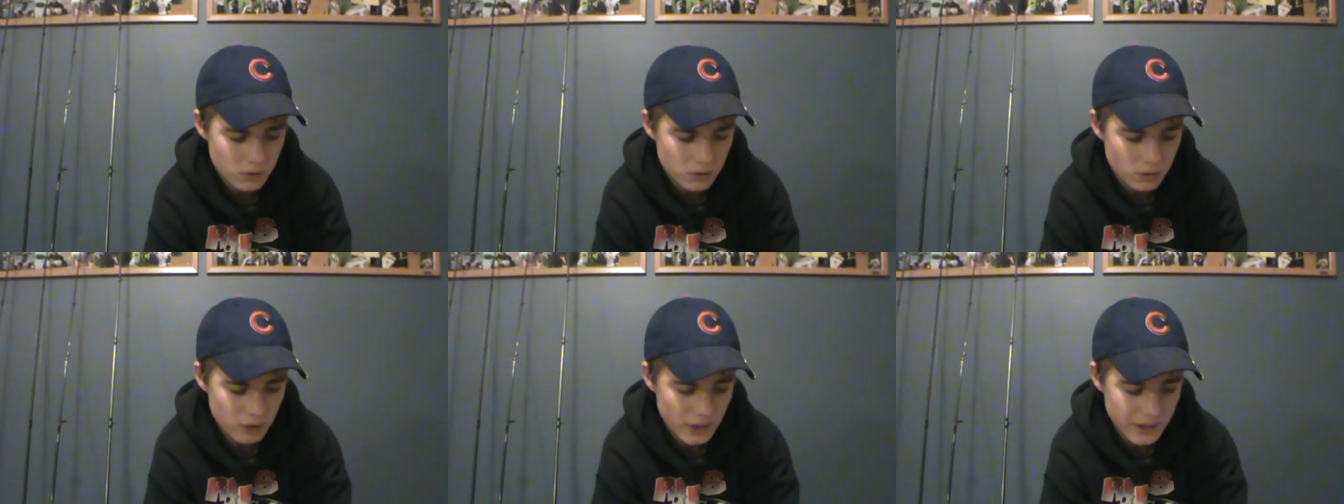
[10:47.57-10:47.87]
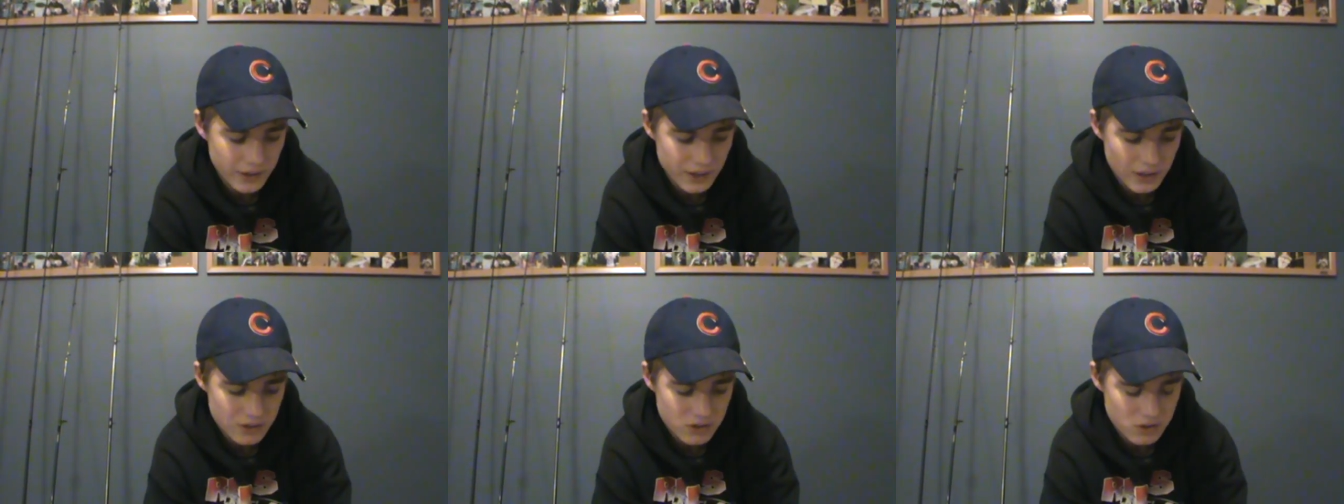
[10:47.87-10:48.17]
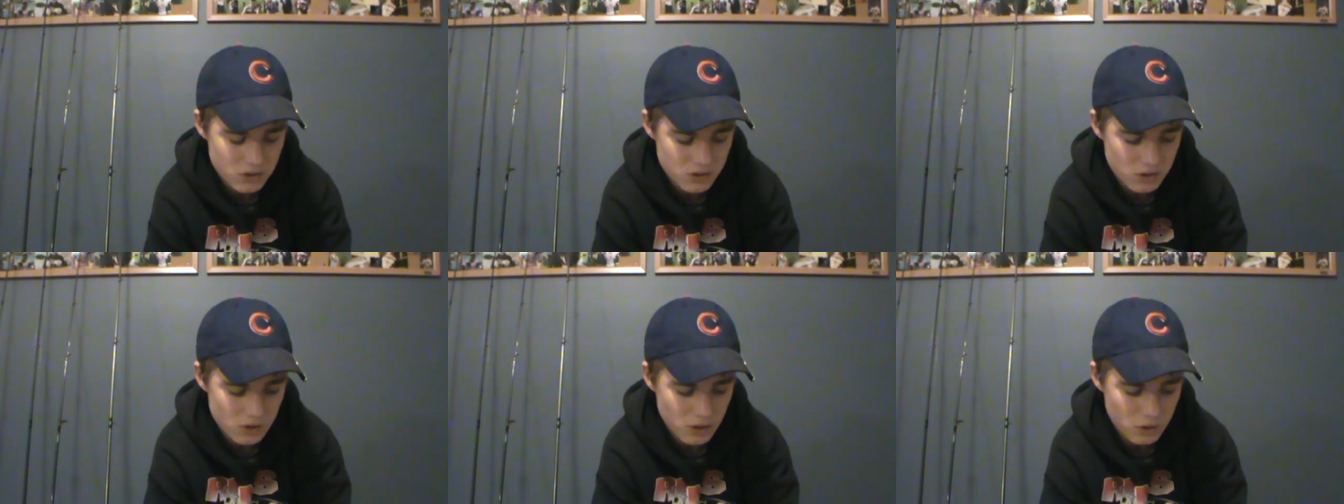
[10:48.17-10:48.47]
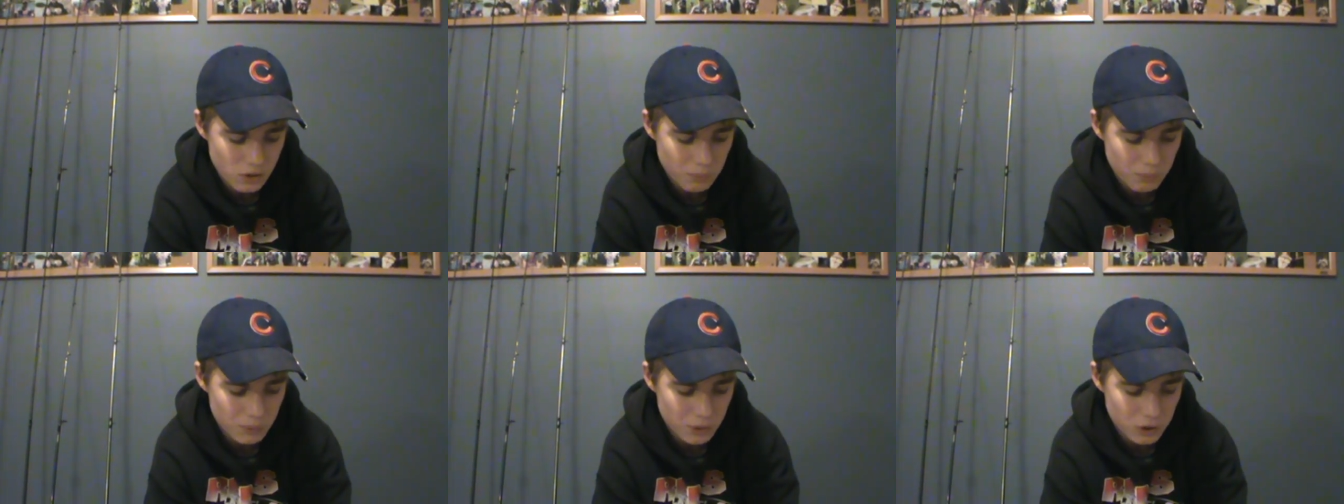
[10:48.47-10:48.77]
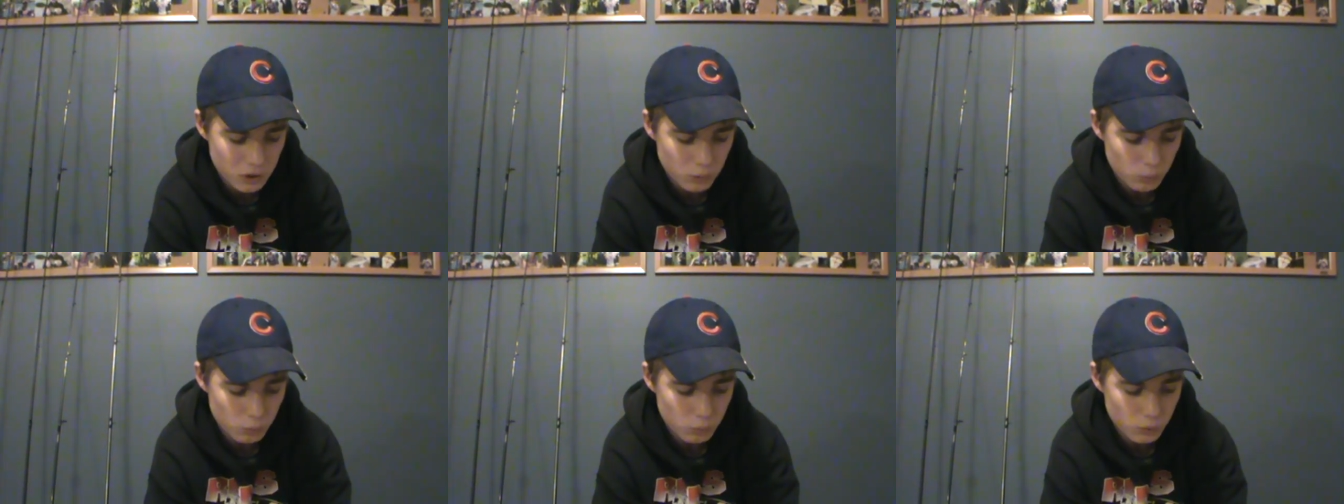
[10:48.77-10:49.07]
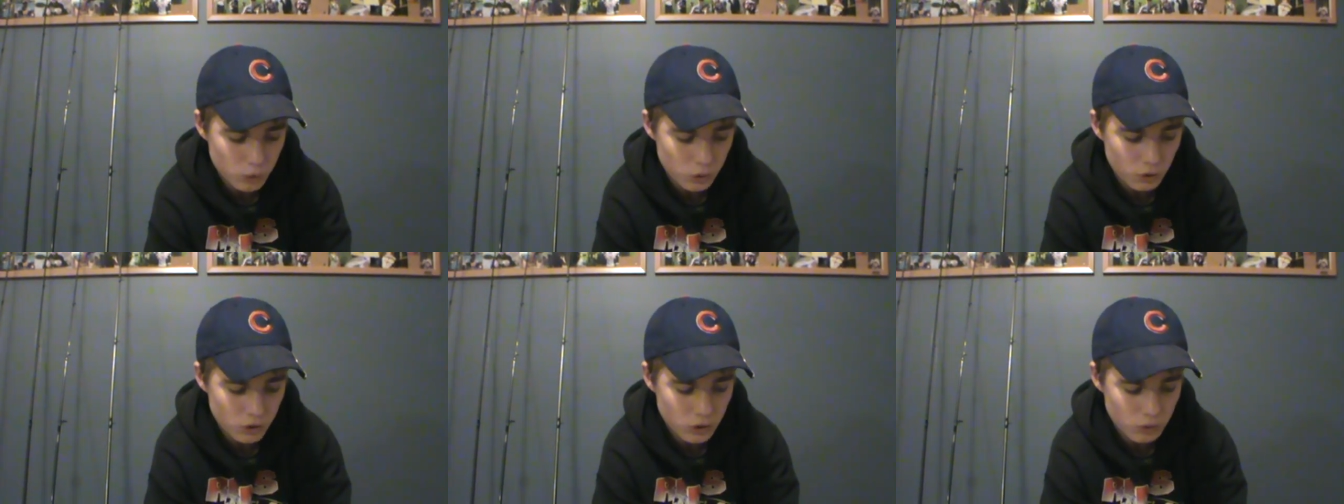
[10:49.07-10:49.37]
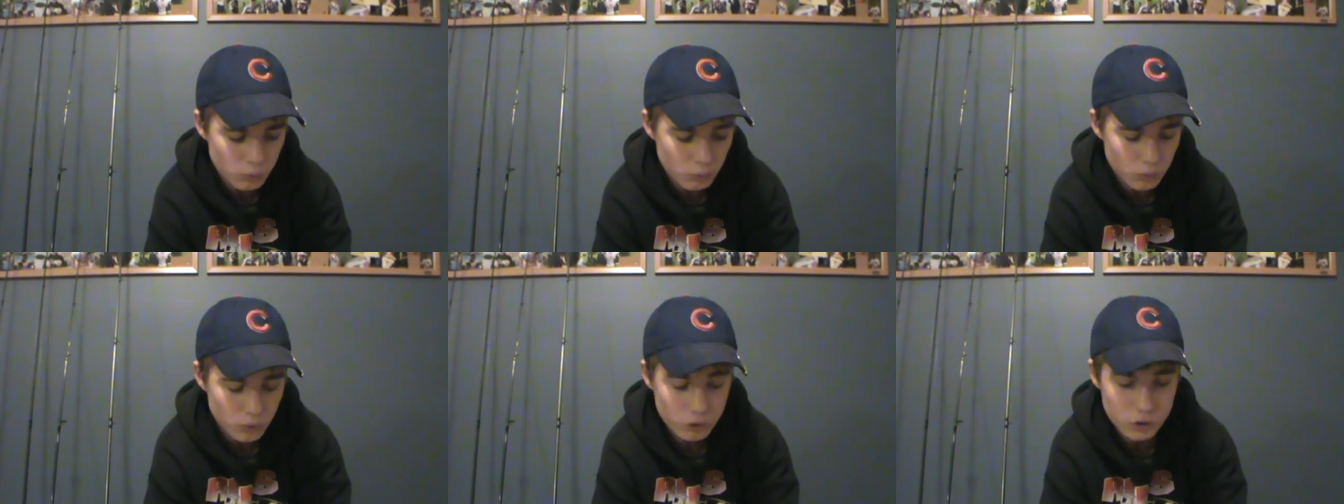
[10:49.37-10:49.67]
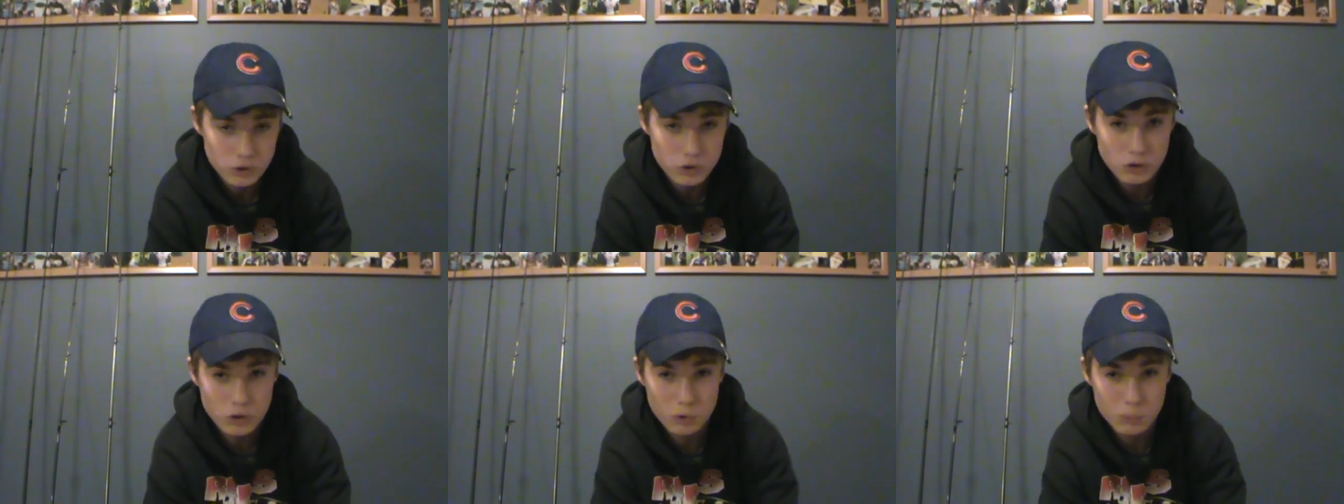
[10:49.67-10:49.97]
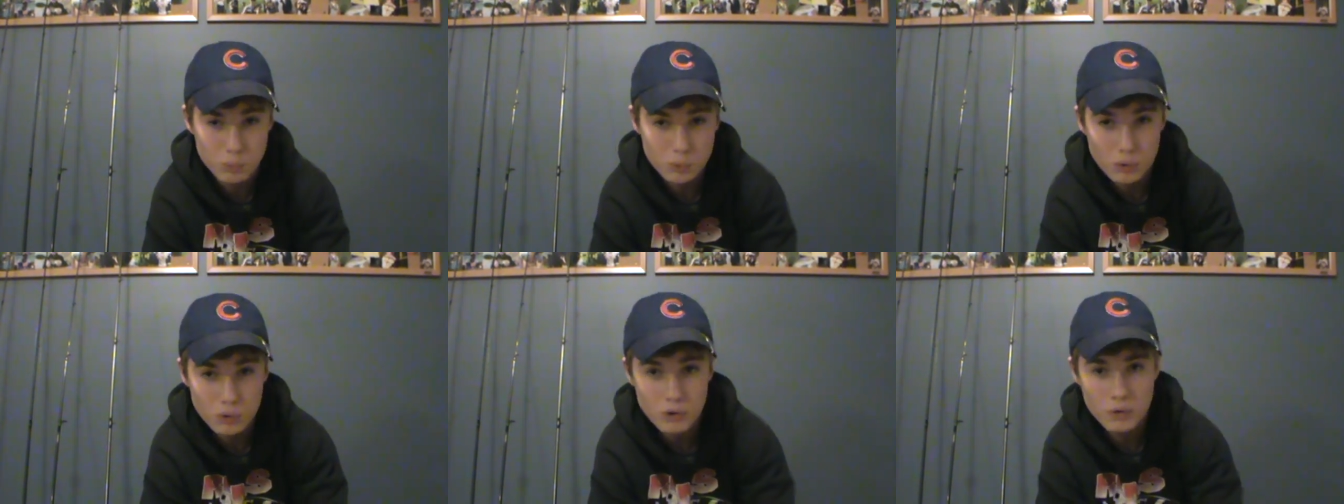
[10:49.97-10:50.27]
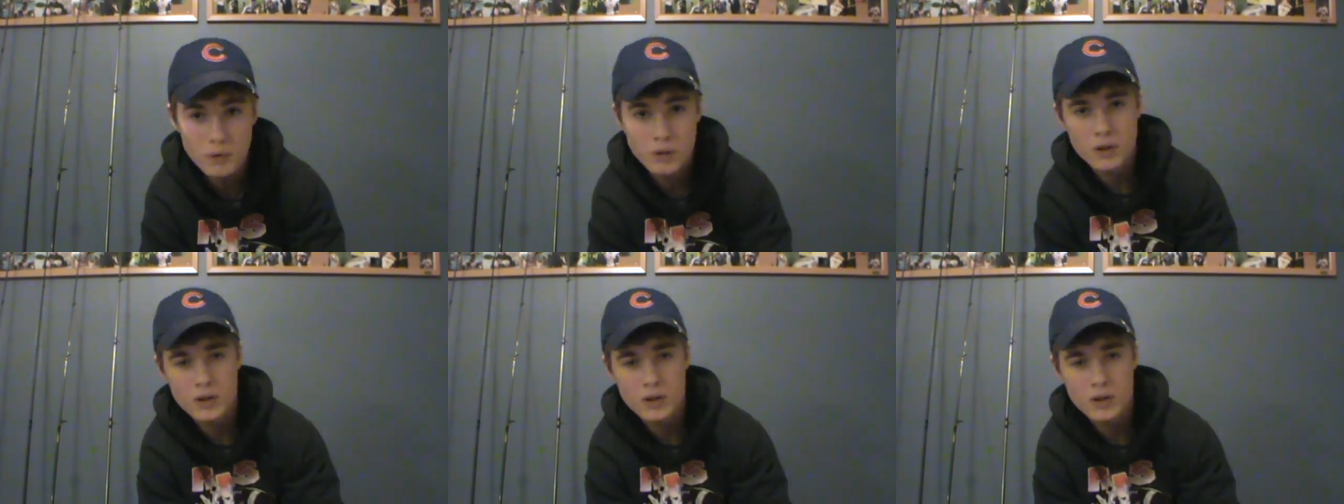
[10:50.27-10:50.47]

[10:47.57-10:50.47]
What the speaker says: like inches long, but they're really, really durable.